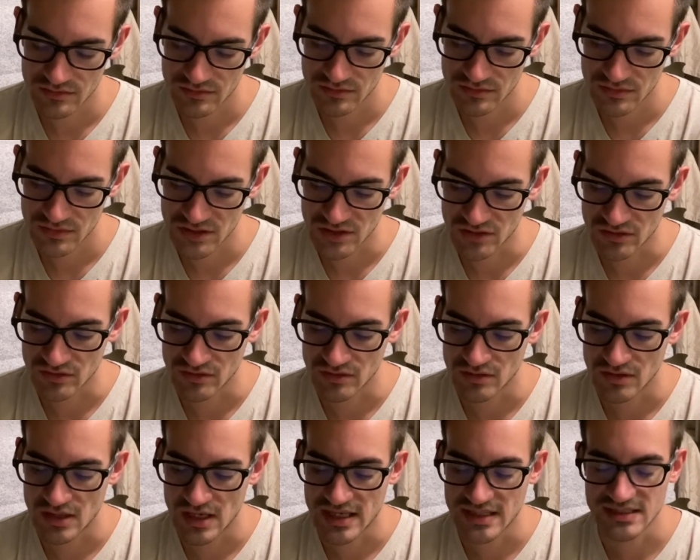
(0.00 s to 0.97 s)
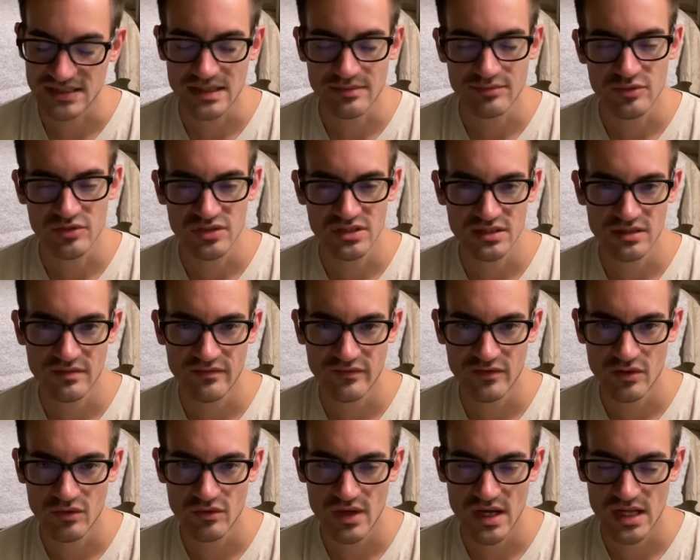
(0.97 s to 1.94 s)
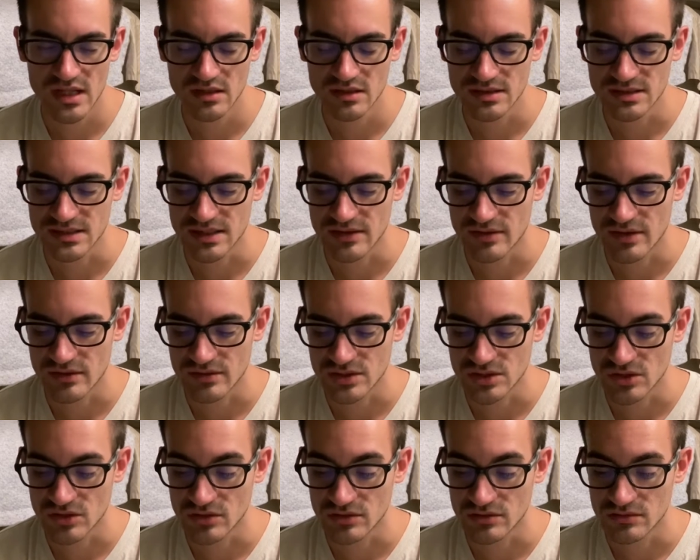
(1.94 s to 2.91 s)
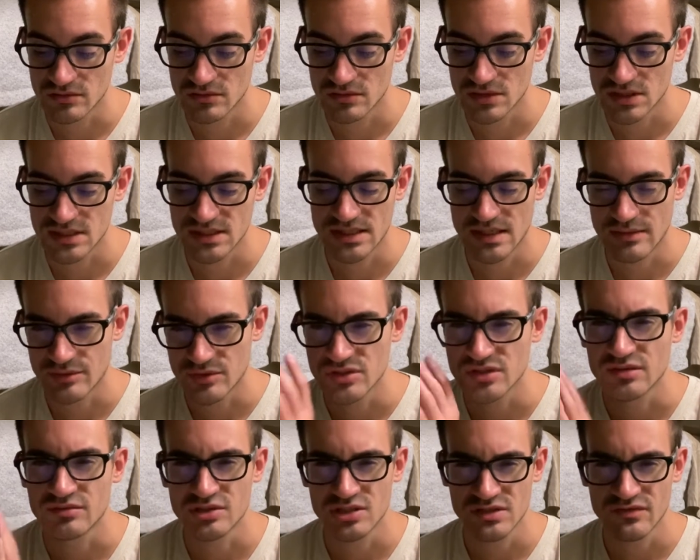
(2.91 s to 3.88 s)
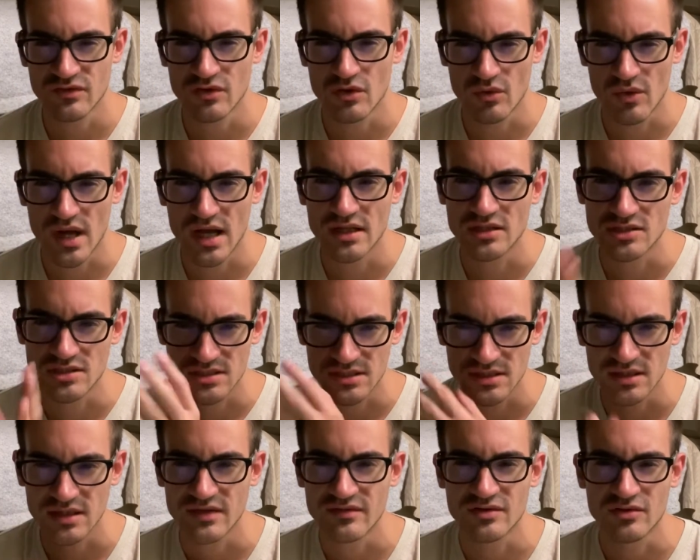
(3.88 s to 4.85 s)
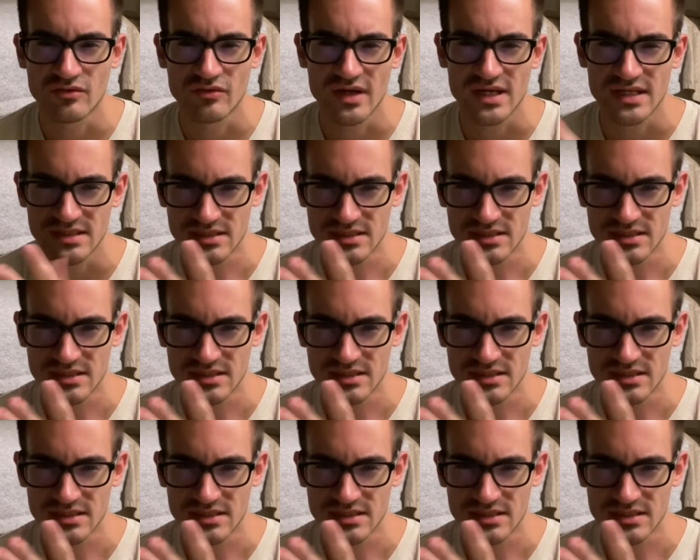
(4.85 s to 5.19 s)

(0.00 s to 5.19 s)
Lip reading: So I stopped using them for a while because I was told to stop using them just for a while, just to give it a rest.